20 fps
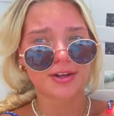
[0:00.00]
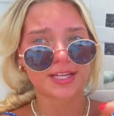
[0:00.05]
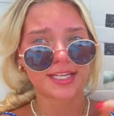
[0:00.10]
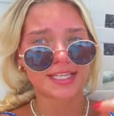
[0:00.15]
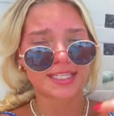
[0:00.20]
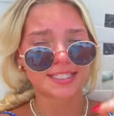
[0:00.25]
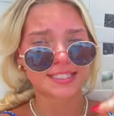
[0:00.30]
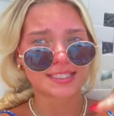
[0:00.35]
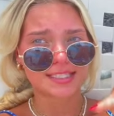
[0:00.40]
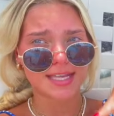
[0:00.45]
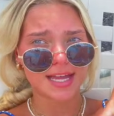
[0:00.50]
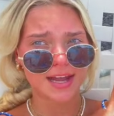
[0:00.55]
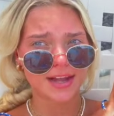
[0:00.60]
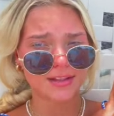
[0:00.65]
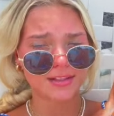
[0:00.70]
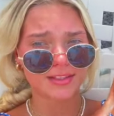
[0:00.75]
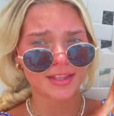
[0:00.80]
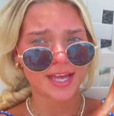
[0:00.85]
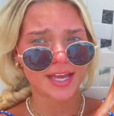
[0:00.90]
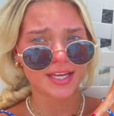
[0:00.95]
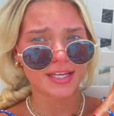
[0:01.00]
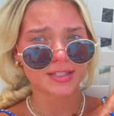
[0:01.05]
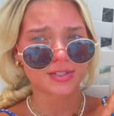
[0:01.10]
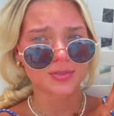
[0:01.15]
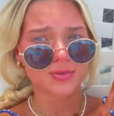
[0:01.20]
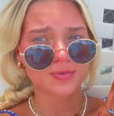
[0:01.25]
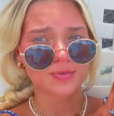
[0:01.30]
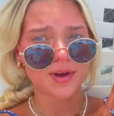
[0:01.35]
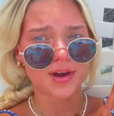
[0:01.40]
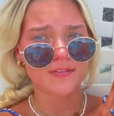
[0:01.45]
It is now like
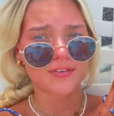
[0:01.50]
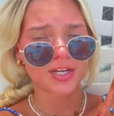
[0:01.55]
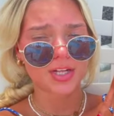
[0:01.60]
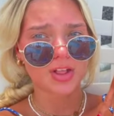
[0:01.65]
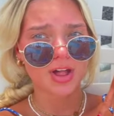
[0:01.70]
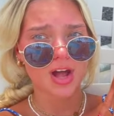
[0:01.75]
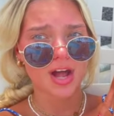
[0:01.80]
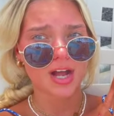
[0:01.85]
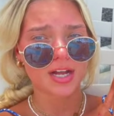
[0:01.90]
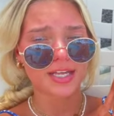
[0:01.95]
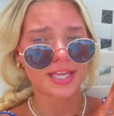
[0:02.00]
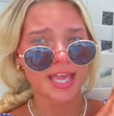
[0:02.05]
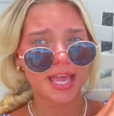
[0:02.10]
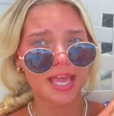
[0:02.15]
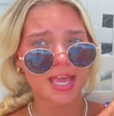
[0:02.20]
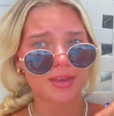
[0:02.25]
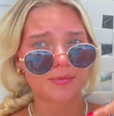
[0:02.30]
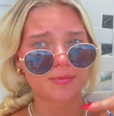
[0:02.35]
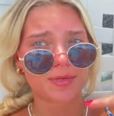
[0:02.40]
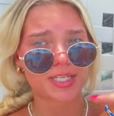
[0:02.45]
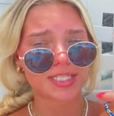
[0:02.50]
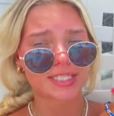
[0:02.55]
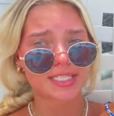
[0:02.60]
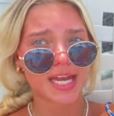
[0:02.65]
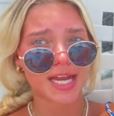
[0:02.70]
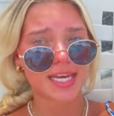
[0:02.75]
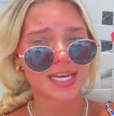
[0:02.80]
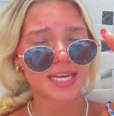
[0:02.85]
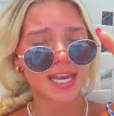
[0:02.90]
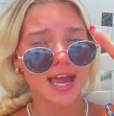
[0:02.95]
12 o'clock and we
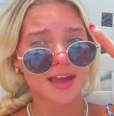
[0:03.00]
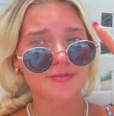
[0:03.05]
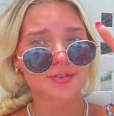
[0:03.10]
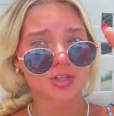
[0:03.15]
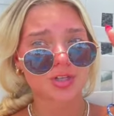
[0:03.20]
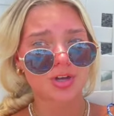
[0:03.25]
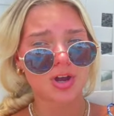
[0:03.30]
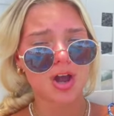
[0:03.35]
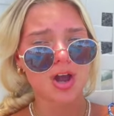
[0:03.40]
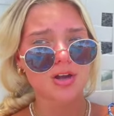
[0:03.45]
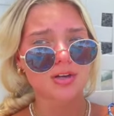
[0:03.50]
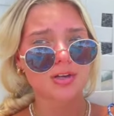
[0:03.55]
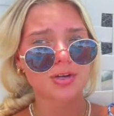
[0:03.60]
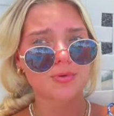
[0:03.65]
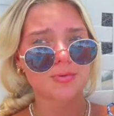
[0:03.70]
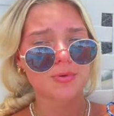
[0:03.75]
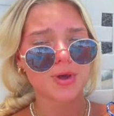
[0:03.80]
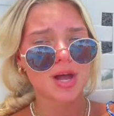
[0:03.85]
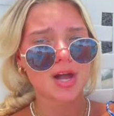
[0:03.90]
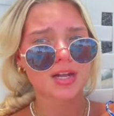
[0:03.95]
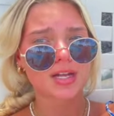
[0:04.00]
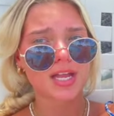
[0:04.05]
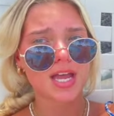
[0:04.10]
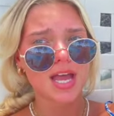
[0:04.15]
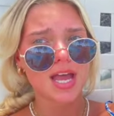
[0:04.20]
decided after our hot girl walk